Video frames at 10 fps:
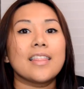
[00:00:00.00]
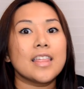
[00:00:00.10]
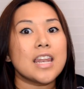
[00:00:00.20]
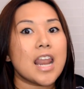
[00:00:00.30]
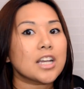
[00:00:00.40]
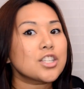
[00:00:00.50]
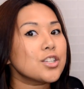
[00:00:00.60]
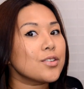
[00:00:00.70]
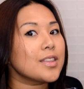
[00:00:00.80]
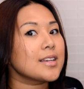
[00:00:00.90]
The next
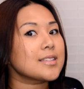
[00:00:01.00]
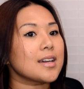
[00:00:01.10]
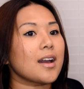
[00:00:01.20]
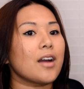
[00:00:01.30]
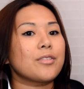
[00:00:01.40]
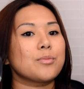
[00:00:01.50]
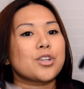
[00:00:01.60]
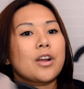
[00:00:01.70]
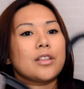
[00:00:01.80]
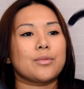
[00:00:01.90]
two things I got from
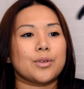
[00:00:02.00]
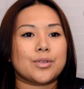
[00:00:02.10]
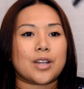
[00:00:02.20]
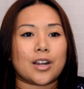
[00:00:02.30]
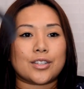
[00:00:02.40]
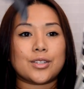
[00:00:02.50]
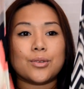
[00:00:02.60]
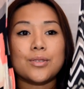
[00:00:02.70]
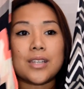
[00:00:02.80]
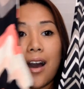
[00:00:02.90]
Charlotte Russe are
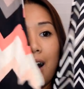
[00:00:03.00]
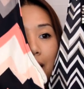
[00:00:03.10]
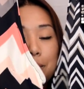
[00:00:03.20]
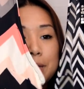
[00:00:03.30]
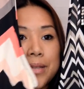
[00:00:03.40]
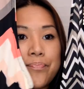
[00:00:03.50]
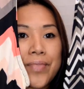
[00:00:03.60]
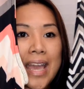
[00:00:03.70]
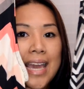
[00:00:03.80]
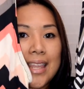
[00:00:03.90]
two tops.
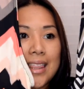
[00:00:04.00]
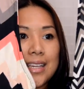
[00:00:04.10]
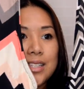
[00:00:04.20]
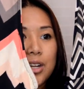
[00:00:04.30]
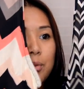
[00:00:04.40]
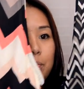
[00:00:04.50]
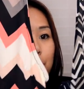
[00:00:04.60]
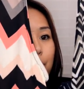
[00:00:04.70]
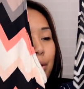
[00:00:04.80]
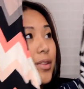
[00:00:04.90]
These are
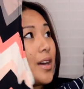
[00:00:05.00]
both